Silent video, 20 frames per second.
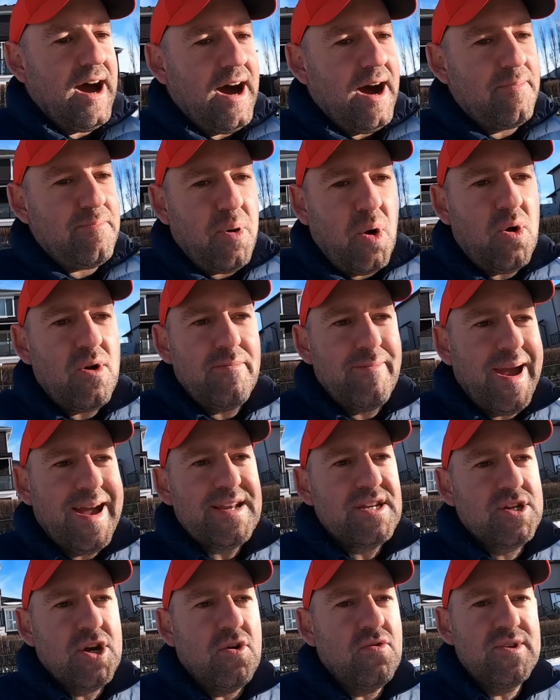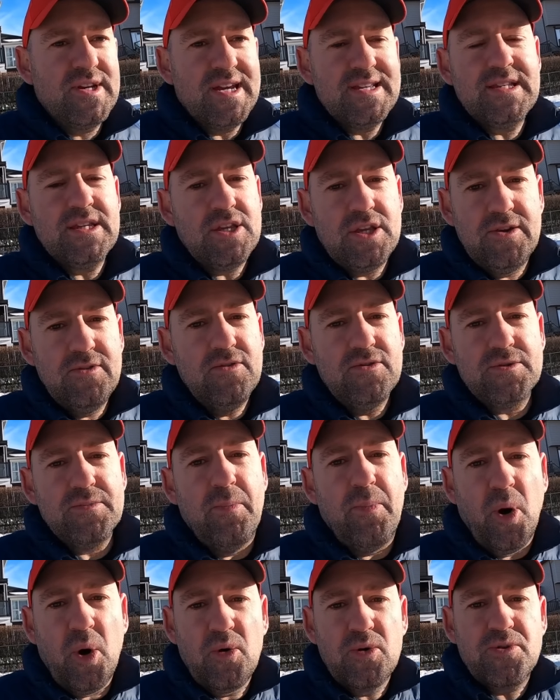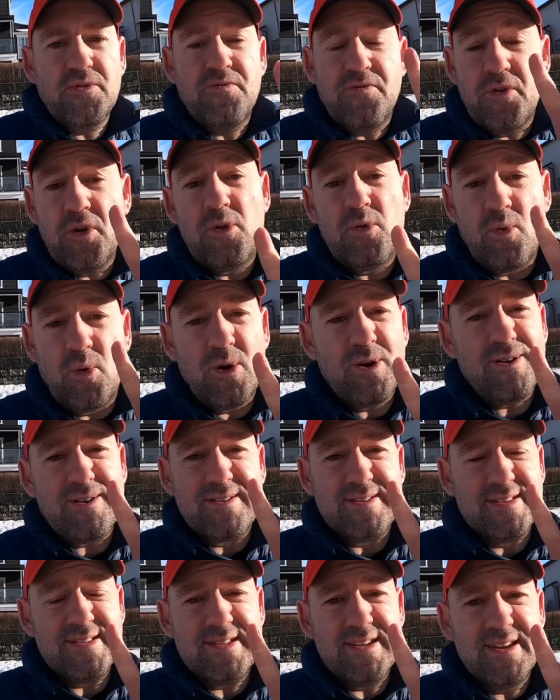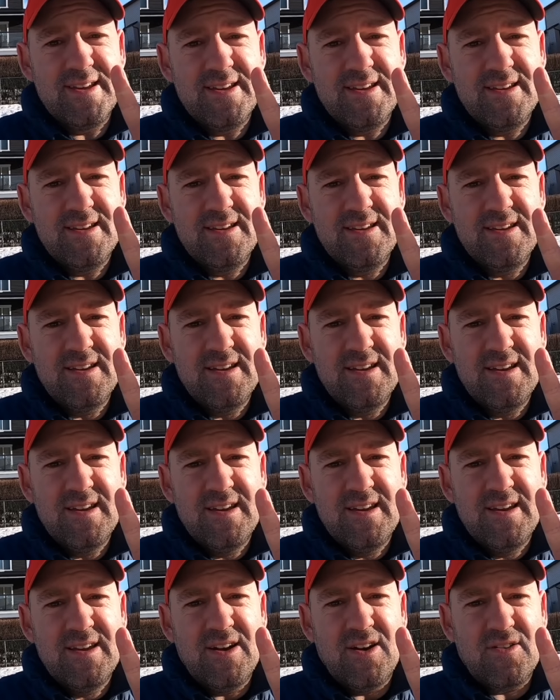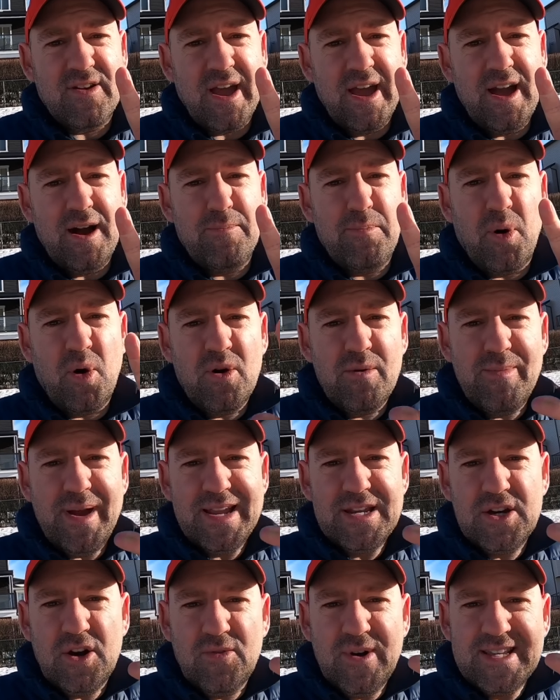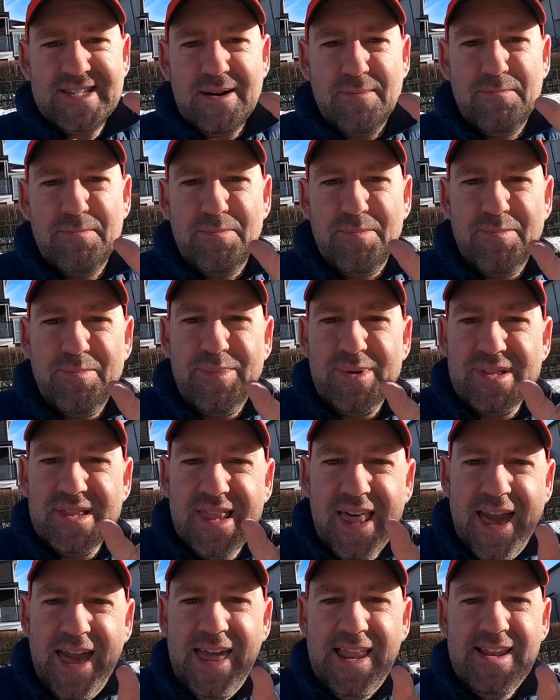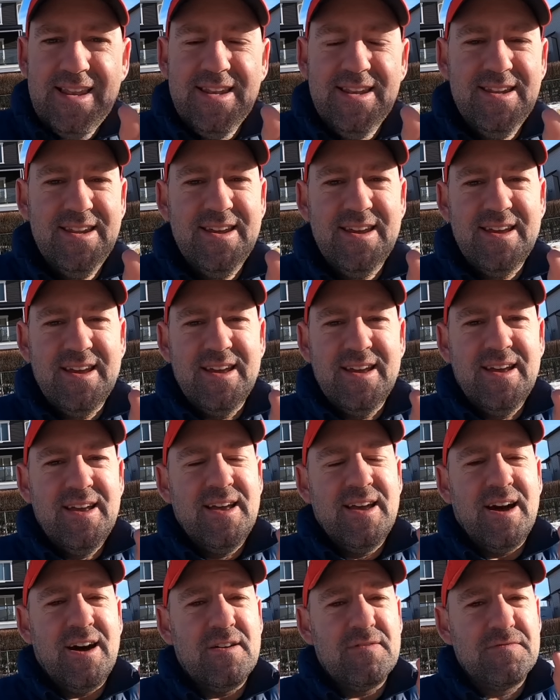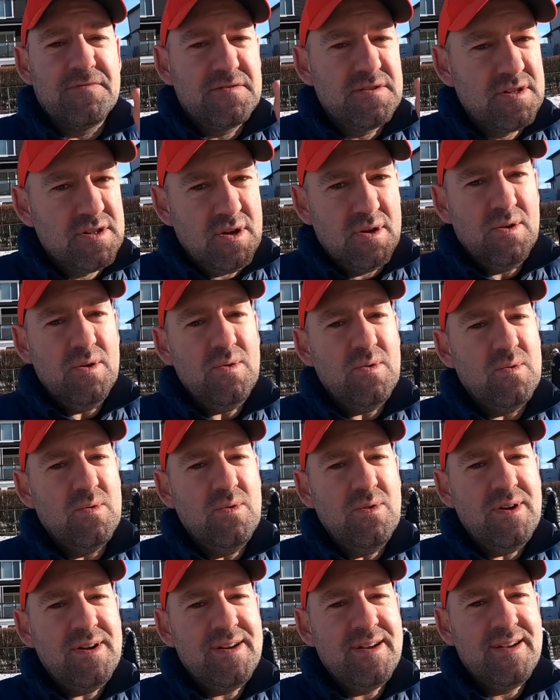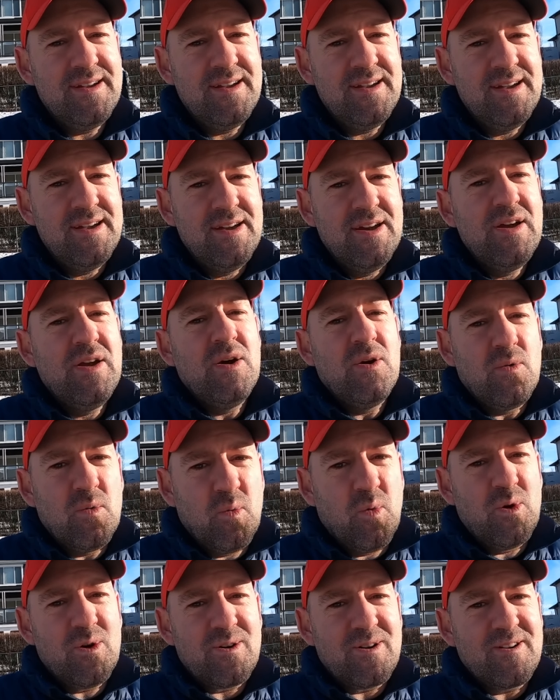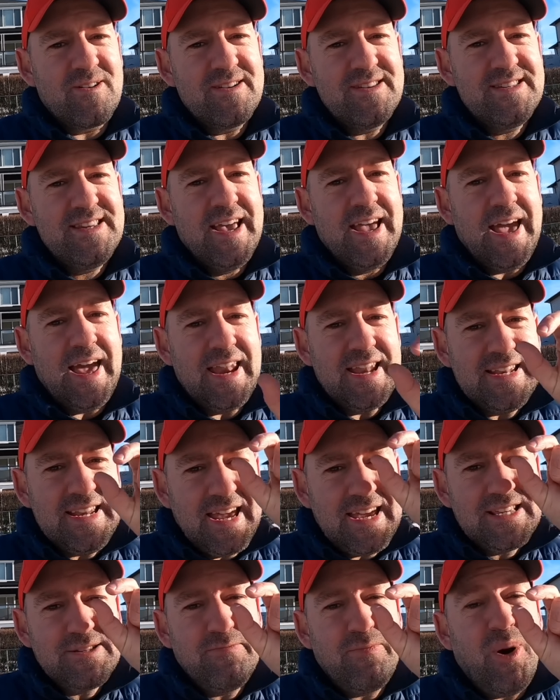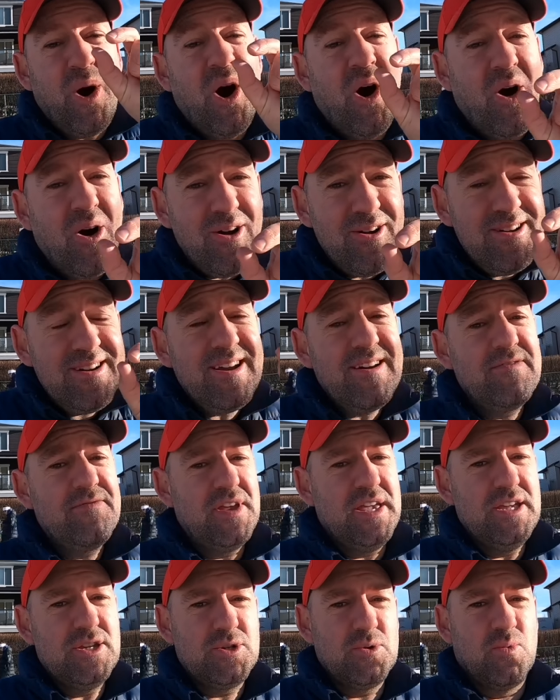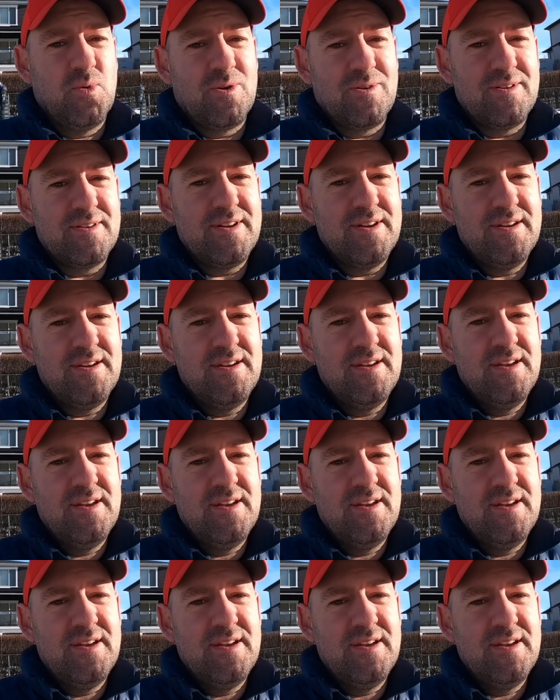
a portmanteau doesn't use both full words. Okay, a portmanteau is a blend of two words and it takes part of each word.